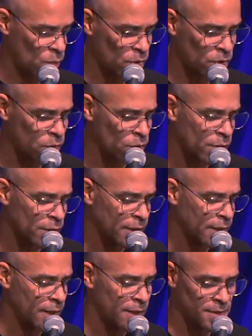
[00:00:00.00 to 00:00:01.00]
with Laura
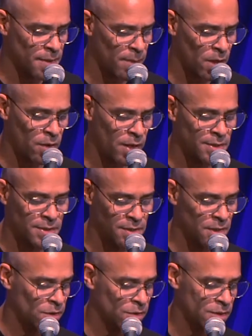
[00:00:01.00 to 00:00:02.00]
Linney as a Marianne
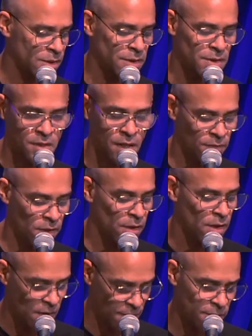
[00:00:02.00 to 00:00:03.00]
Singleton discovering a
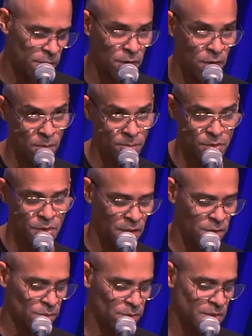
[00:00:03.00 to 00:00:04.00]
very
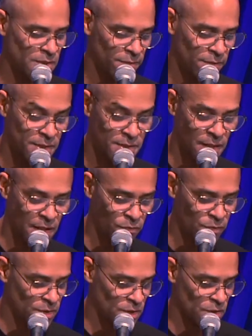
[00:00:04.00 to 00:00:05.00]
homosexual 70s San
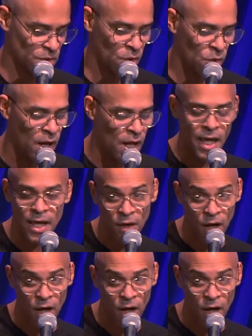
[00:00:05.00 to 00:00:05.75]
Francisco, and